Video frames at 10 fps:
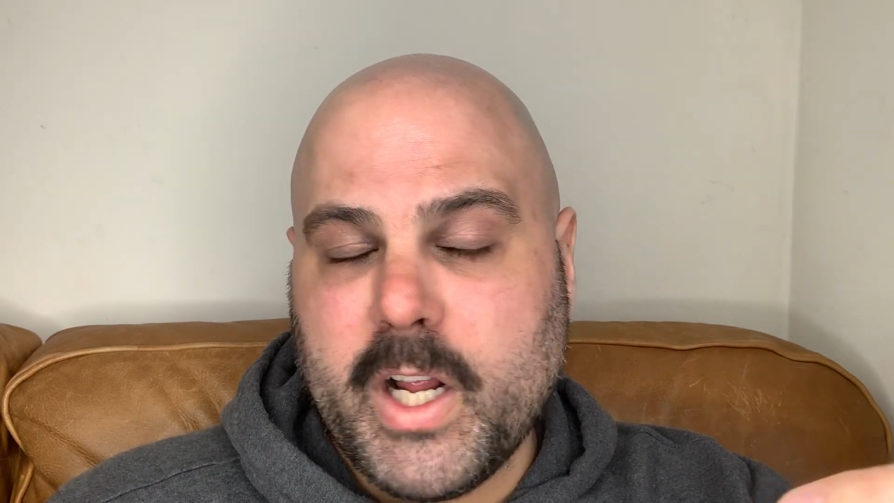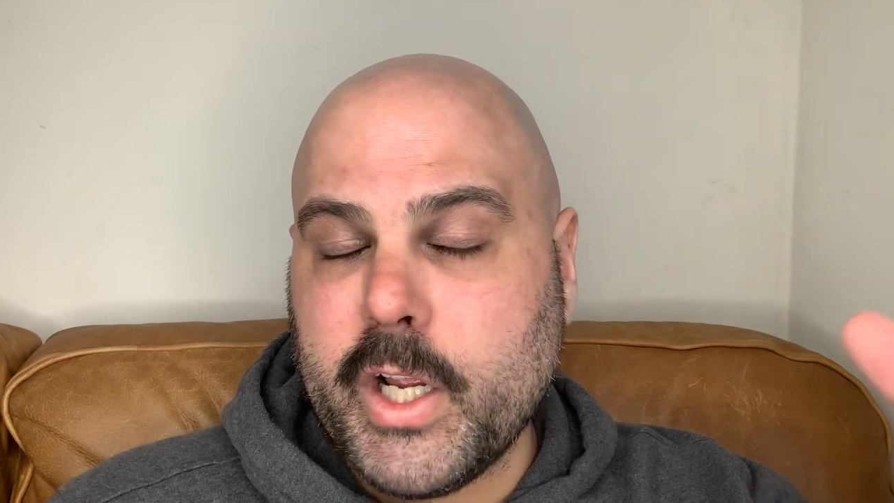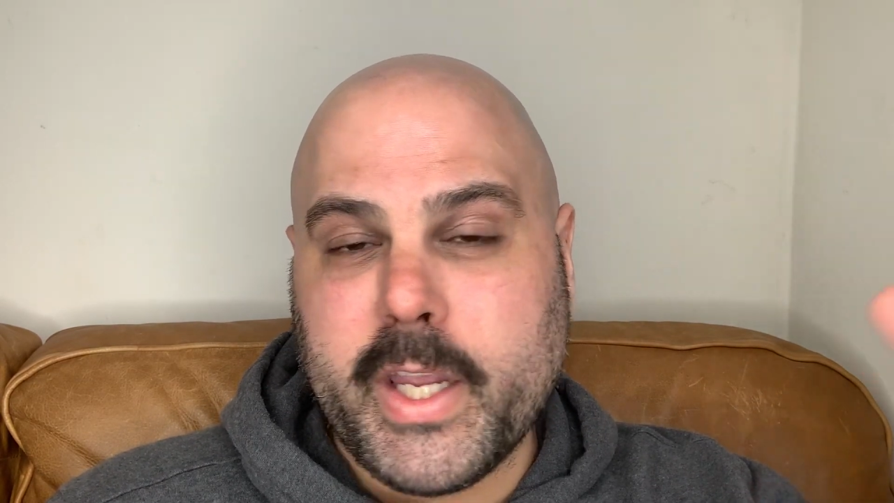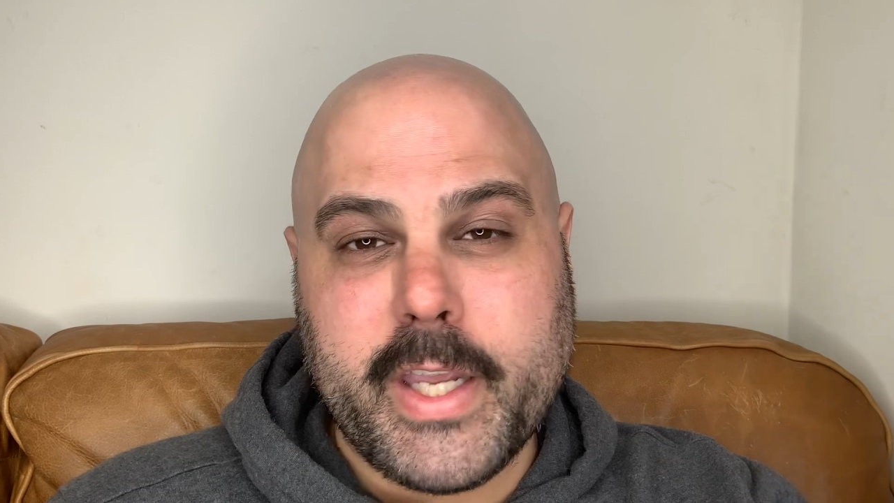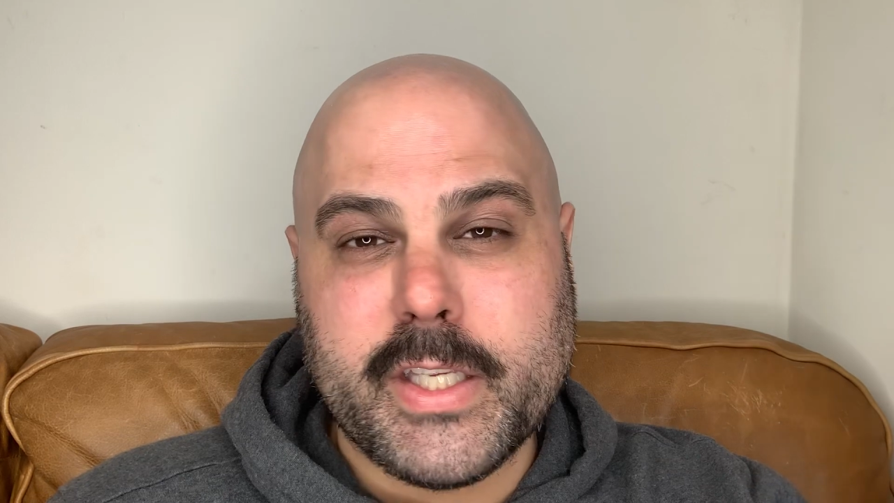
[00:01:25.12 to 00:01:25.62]

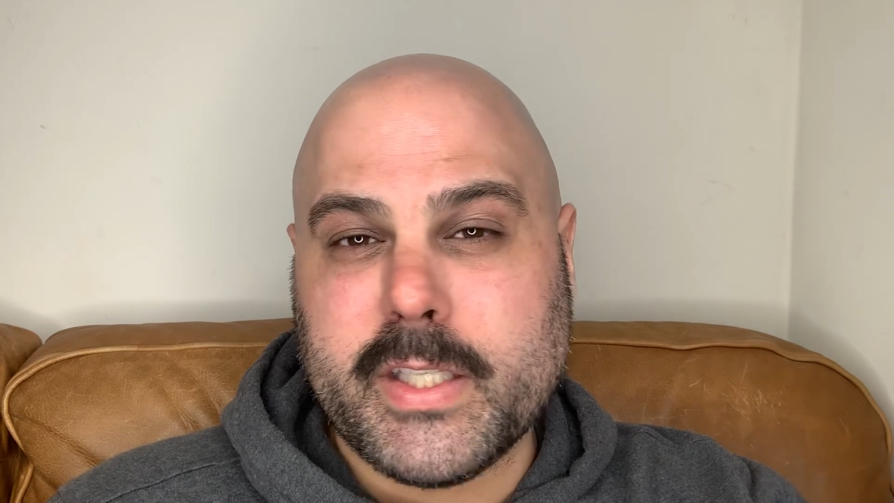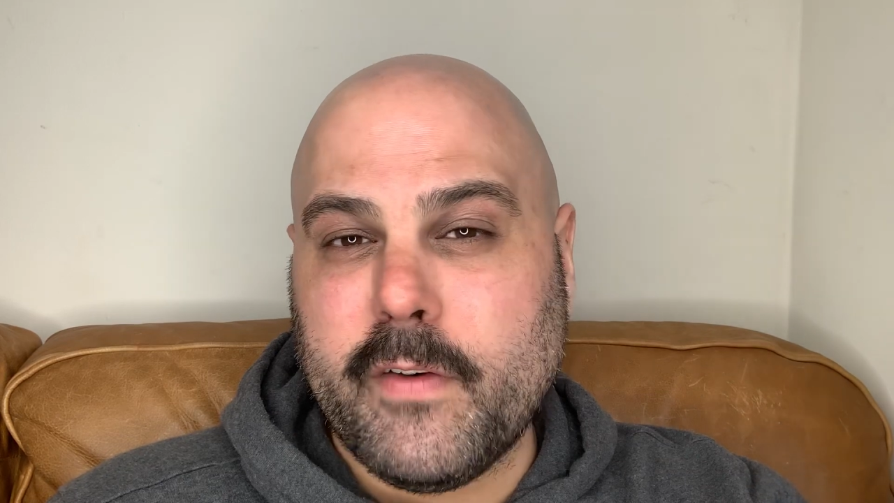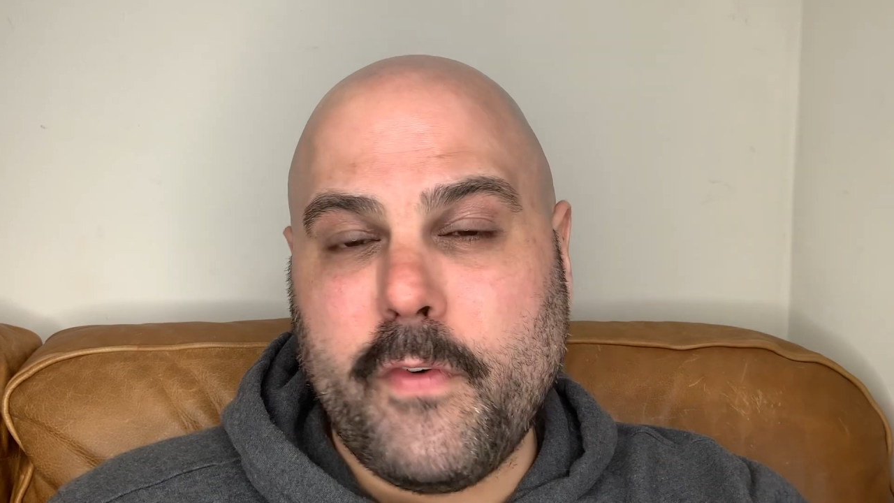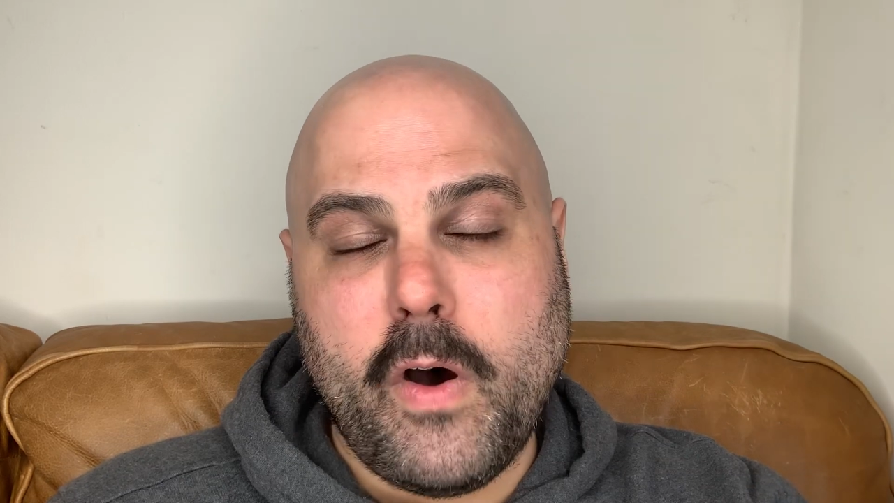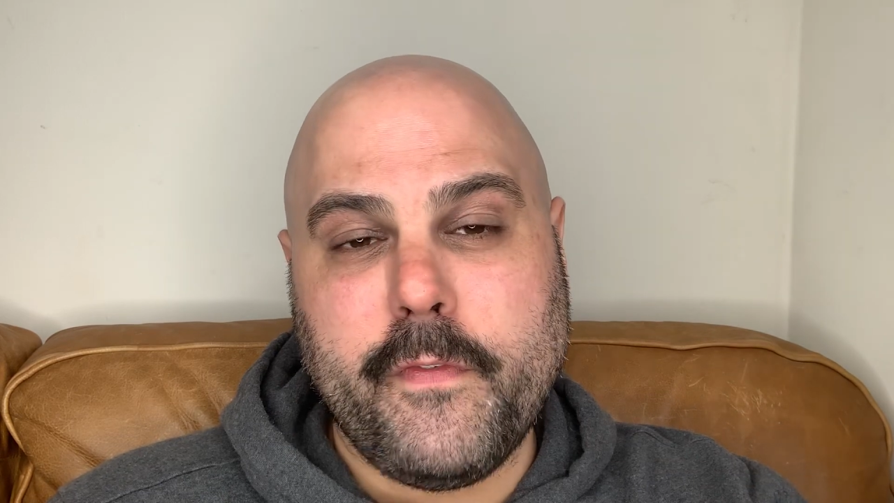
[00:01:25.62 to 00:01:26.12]
Get
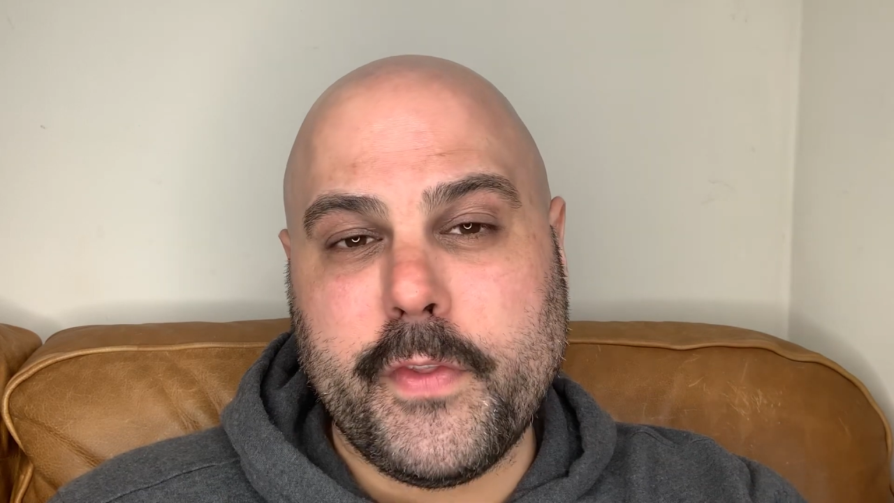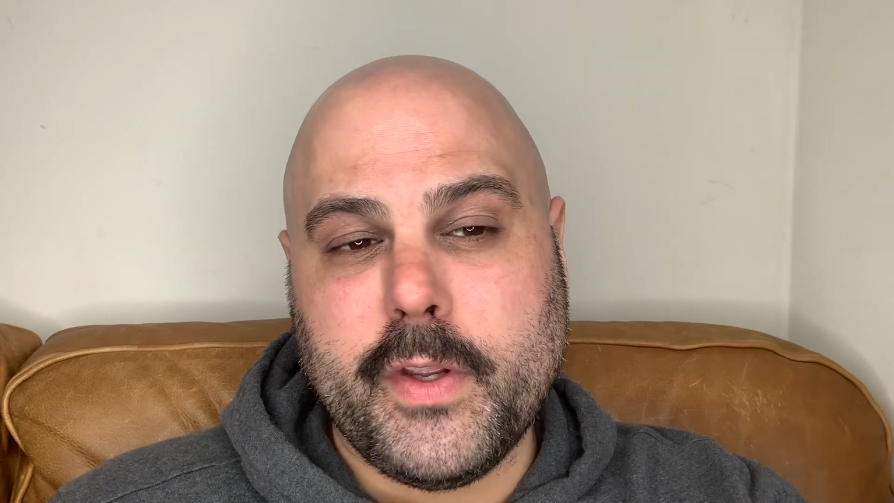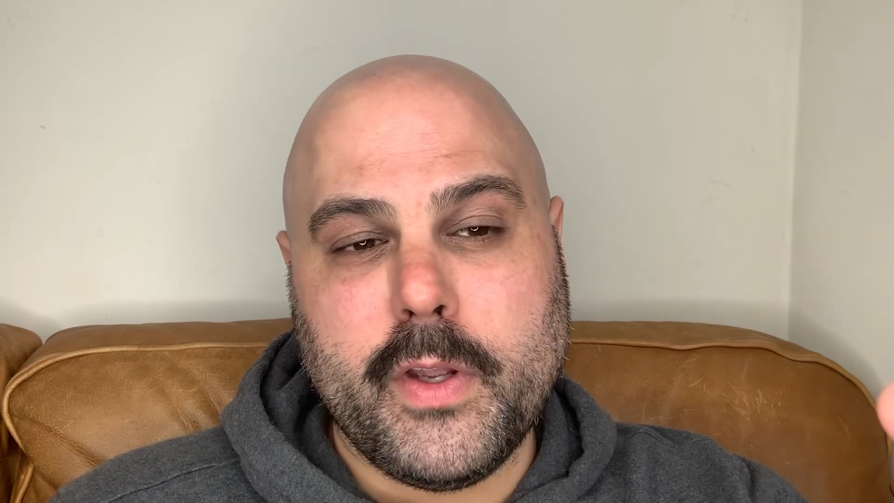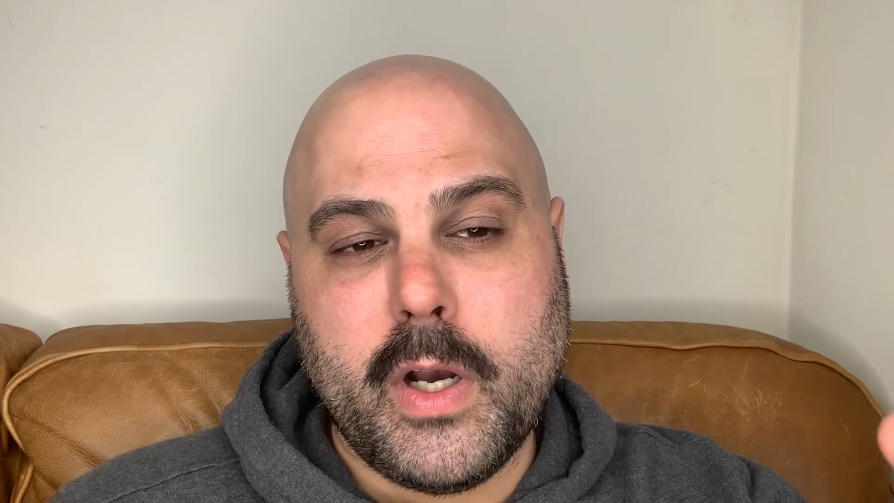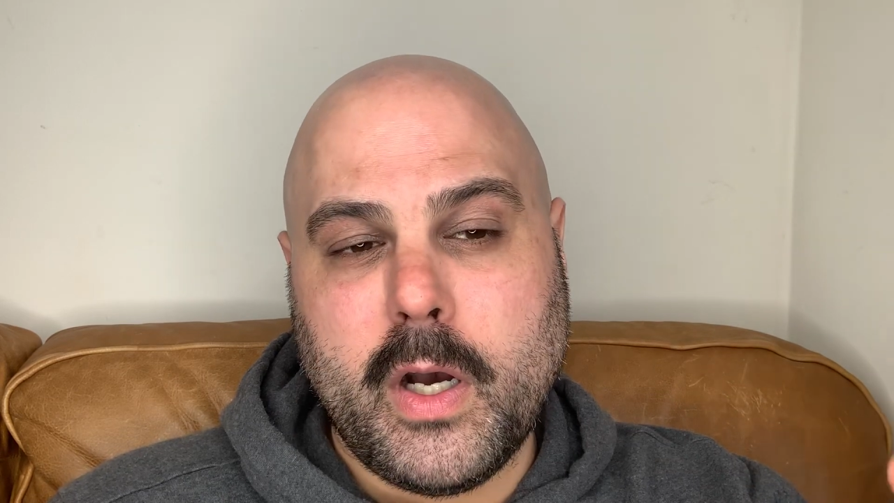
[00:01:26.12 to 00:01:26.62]
yourself off
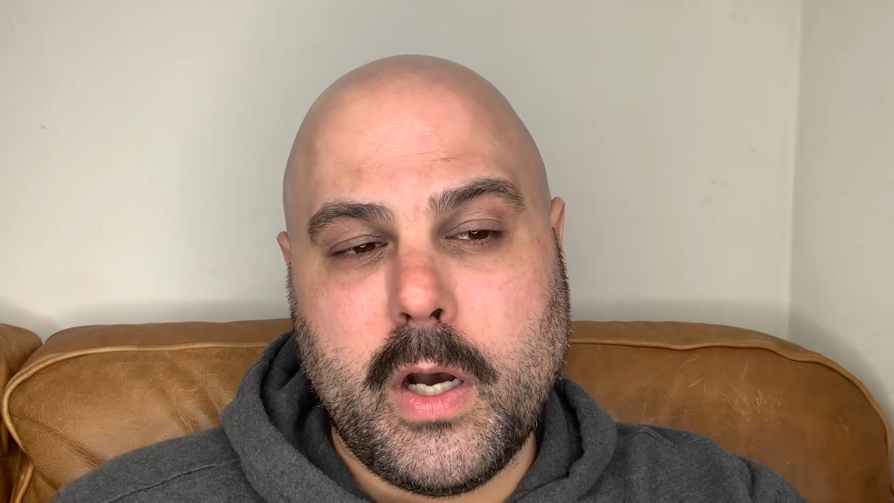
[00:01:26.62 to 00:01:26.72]
the